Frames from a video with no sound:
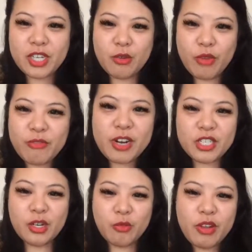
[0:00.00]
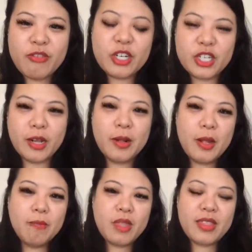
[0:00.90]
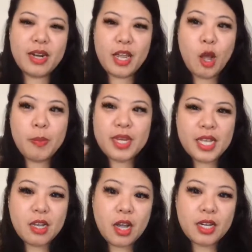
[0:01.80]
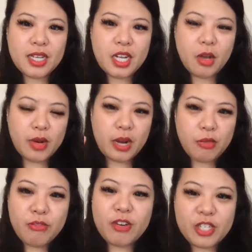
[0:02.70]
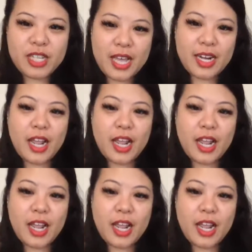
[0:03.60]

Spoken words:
and refreshing and refreshing. And then I opened incognito and I refreshed that.